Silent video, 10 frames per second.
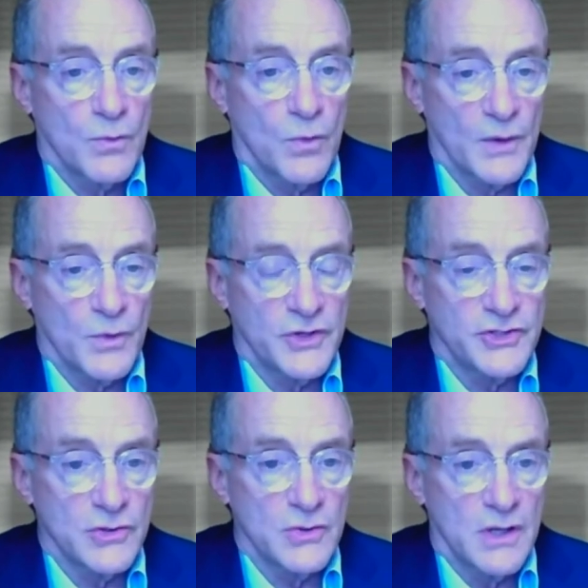What
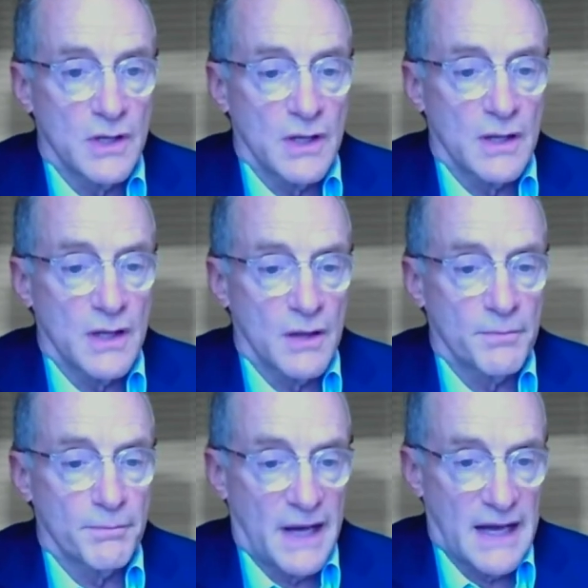would you
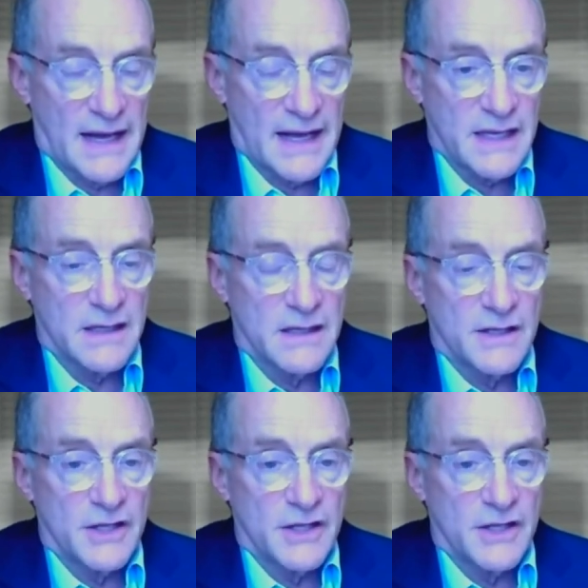buy